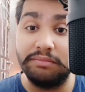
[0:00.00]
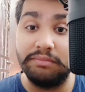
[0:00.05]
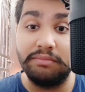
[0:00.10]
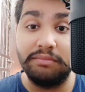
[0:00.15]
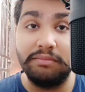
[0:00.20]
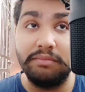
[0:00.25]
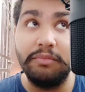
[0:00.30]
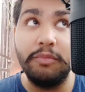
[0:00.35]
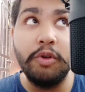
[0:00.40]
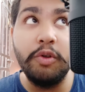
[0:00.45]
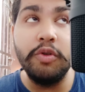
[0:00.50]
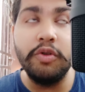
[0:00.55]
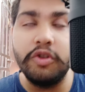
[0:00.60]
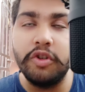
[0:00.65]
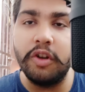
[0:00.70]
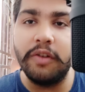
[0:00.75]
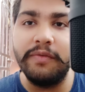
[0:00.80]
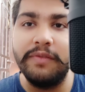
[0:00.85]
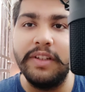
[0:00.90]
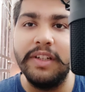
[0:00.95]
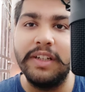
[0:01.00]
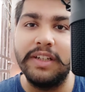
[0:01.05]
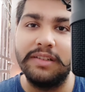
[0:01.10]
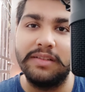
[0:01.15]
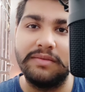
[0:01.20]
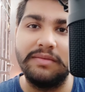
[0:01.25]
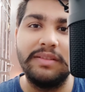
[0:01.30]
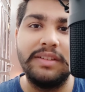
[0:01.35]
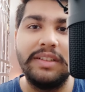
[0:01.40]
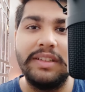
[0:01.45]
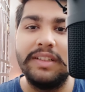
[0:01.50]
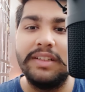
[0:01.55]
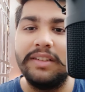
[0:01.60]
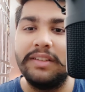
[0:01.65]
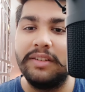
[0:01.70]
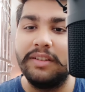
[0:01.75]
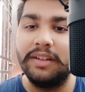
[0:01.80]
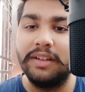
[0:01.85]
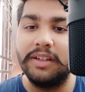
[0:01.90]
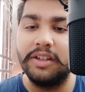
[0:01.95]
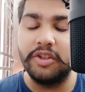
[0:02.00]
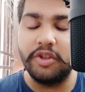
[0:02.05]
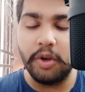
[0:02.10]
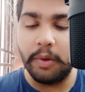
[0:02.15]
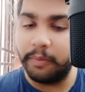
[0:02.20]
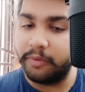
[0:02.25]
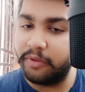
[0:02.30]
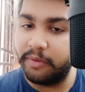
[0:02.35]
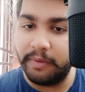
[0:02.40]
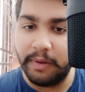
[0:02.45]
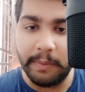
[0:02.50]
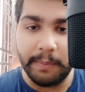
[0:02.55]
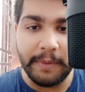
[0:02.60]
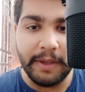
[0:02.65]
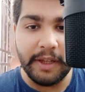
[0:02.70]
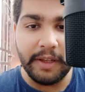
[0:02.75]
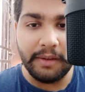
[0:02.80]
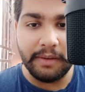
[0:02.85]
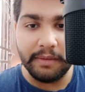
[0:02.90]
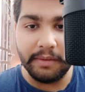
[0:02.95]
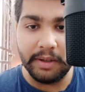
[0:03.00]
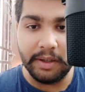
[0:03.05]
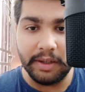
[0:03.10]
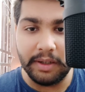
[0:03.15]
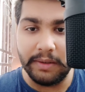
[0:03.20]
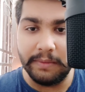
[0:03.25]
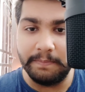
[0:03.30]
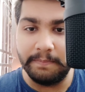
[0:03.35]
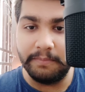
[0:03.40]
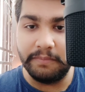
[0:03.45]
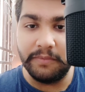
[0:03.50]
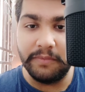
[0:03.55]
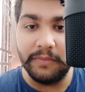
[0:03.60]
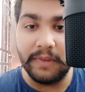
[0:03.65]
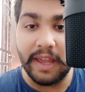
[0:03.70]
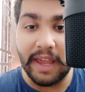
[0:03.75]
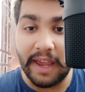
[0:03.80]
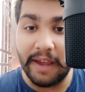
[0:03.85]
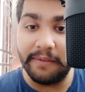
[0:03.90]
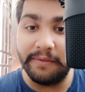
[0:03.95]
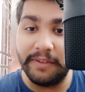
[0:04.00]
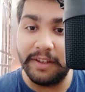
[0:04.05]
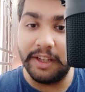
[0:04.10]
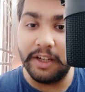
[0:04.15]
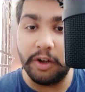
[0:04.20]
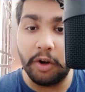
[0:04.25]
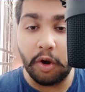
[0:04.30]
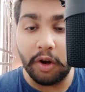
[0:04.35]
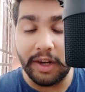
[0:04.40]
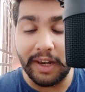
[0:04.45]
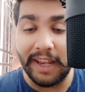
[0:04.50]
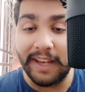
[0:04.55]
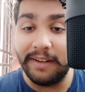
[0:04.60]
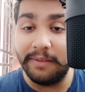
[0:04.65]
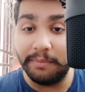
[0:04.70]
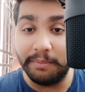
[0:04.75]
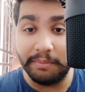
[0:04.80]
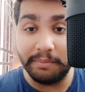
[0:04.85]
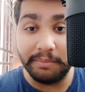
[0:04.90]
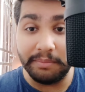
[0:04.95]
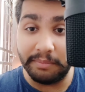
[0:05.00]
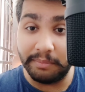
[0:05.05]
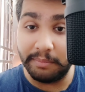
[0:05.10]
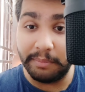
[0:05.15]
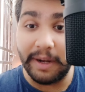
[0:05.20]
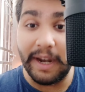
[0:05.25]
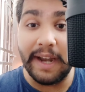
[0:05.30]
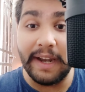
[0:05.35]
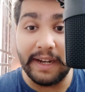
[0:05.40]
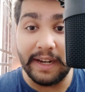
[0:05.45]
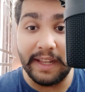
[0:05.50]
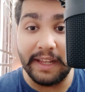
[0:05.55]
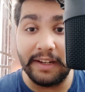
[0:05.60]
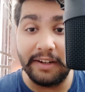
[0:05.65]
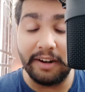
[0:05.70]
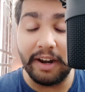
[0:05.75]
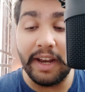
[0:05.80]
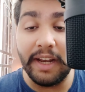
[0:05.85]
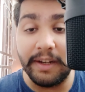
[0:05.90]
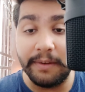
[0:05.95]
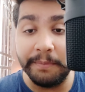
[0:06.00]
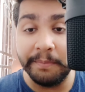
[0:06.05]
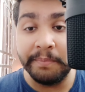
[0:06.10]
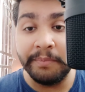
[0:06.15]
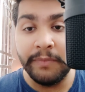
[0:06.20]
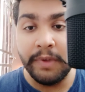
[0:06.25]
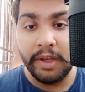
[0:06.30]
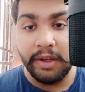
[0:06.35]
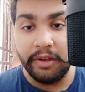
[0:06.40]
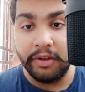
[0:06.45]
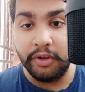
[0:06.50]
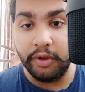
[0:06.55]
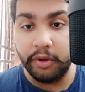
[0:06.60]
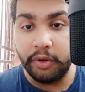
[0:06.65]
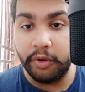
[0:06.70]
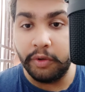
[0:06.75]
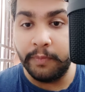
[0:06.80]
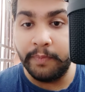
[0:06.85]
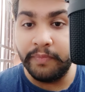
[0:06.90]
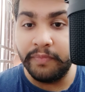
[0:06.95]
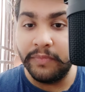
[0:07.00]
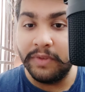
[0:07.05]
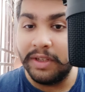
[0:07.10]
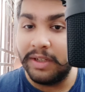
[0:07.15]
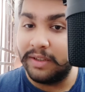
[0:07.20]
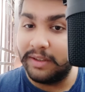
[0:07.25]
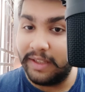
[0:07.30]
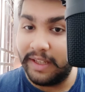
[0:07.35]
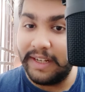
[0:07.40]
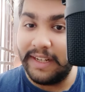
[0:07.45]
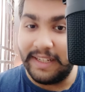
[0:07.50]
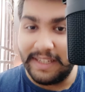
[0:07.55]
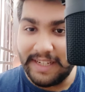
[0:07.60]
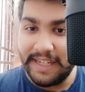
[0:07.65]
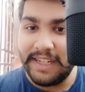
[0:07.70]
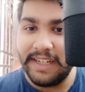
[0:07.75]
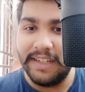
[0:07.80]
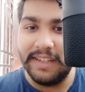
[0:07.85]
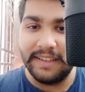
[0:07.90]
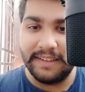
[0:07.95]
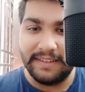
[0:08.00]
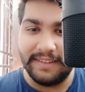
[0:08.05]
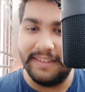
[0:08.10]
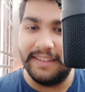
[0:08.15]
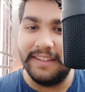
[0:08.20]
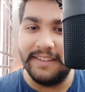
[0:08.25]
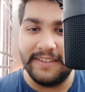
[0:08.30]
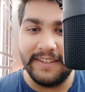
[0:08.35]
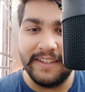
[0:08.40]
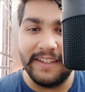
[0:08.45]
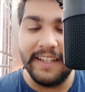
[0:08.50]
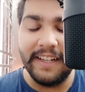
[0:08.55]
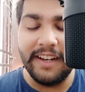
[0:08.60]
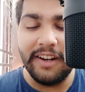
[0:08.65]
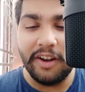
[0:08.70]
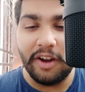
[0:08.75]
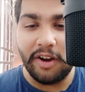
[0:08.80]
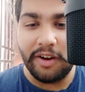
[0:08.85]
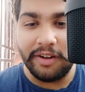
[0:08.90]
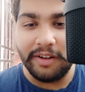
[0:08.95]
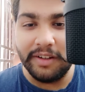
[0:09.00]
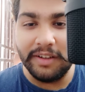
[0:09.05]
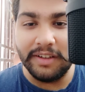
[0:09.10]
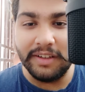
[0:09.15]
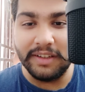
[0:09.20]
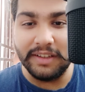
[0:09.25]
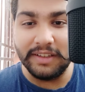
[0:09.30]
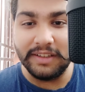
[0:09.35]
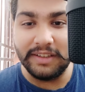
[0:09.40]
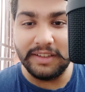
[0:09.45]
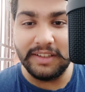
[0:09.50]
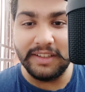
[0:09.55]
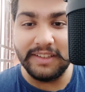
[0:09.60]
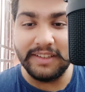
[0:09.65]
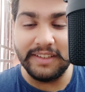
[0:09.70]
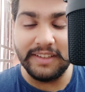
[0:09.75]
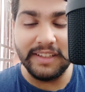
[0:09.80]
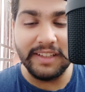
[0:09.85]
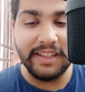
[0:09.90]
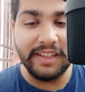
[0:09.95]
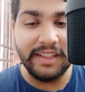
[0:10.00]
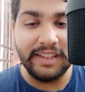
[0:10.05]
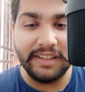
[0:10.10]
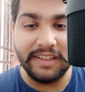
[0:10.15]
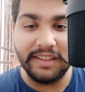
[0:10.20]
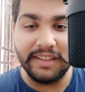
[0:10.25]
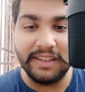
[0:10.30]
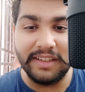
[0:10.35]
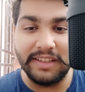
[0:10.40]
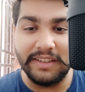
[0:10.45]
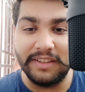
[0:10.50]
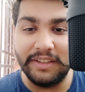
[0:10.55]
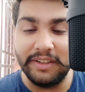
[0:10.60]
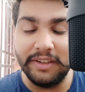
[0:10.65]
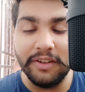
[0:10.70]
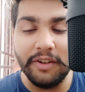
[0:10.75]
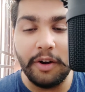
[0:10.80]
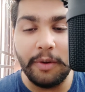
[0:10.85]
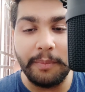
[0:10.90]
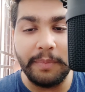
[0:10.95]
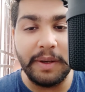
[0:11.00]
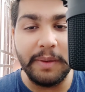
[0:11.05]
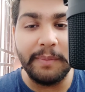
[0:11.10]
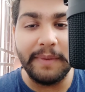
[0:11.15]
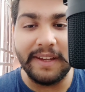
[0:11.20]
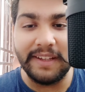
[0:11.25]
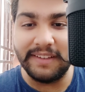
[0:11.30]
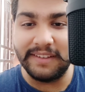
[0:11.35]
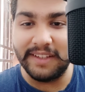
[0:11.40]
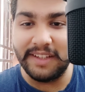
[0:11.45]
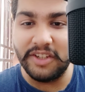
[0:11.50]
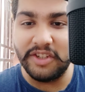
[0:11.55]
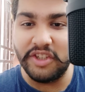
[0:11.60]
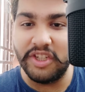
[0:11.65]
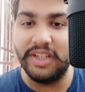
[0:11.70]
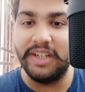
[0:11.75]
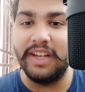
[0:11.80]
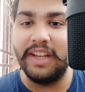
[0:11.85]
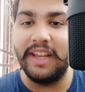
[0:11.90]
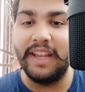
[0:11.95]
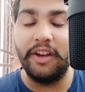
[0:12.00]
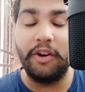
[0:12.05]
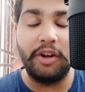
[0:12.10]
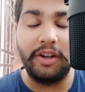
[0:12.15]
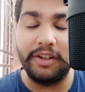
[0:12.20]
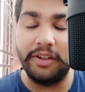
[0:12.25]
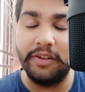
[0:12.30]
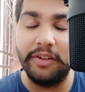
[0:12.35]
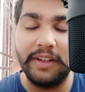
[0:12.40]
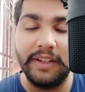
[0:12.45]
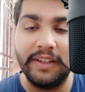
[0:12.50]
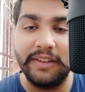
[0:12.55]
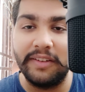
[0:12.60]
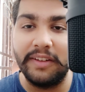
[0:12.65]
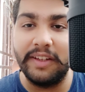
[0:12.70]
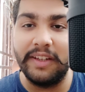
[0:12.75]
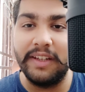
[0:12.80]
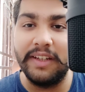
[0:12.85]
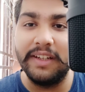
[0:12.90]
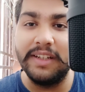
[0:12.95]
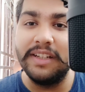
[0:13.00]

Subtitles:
most of the shops will be have their online branding, right? So they need digital optimization, or you can say